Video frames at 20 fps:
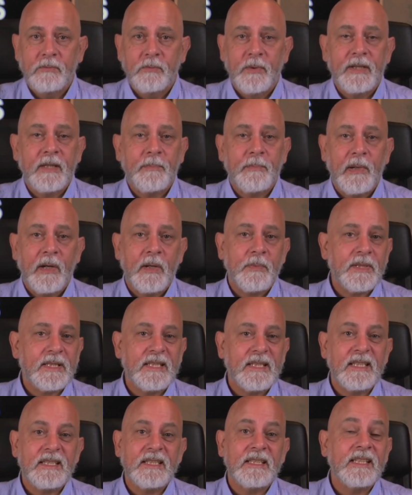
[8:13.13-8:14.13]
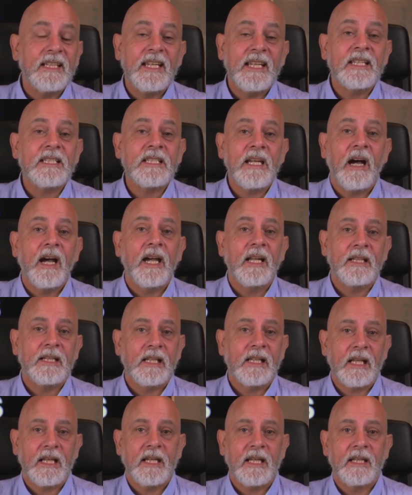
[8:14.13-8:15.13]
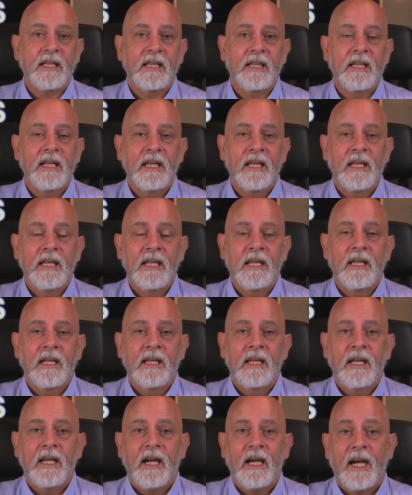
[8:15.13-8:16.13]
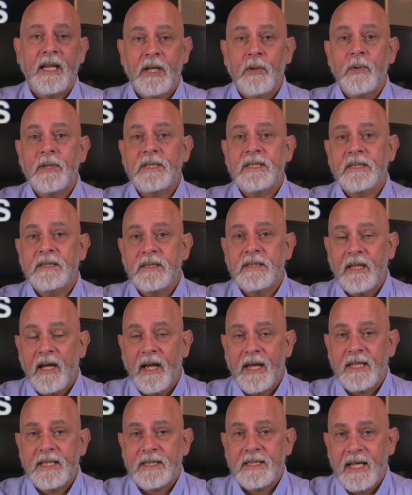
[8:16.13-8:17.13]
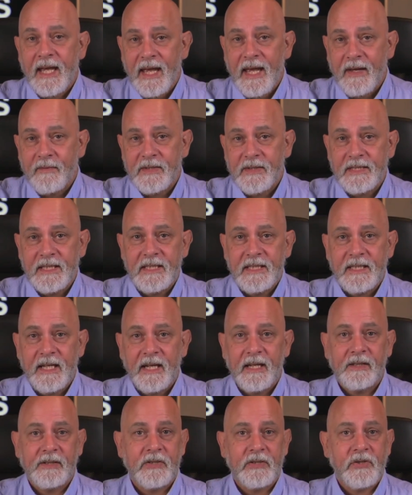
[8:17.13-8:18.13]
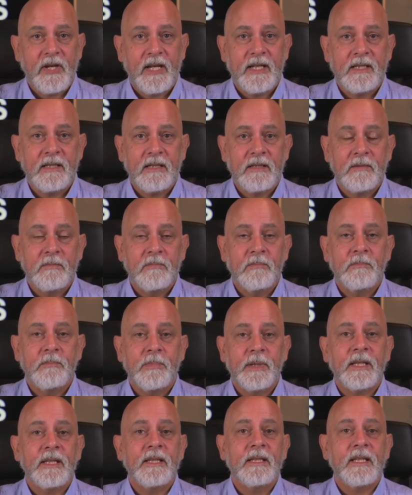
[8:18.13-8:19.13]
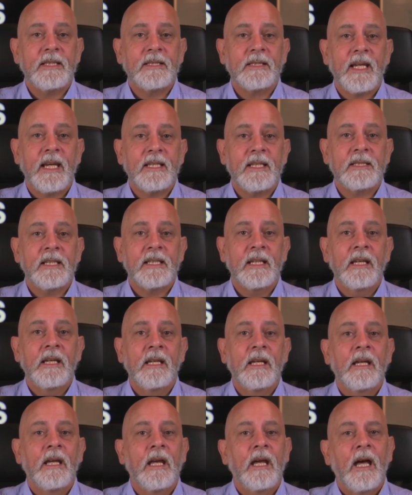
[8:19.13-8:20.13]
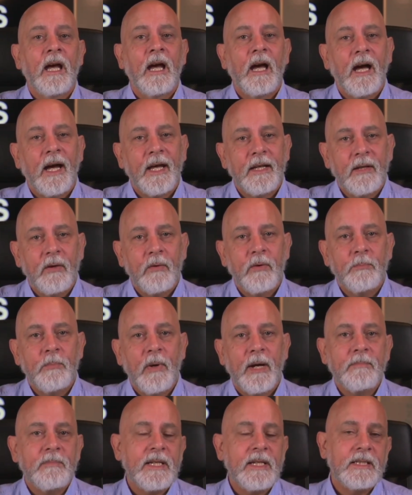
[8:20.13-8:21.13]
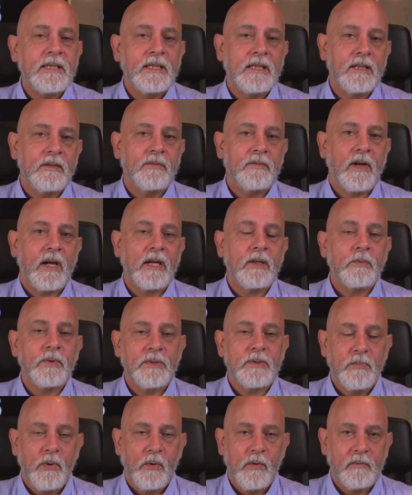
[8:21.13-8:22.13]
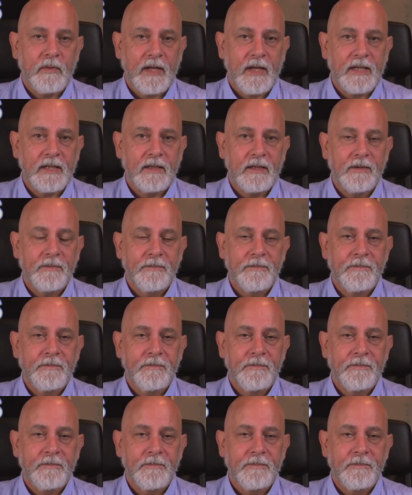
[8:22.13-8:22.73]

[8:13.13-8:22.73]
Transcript: when the purpose isn't entirely clear. I know it's nice to have a detailed agenda, but in this case, I know my meeting invite was more vague.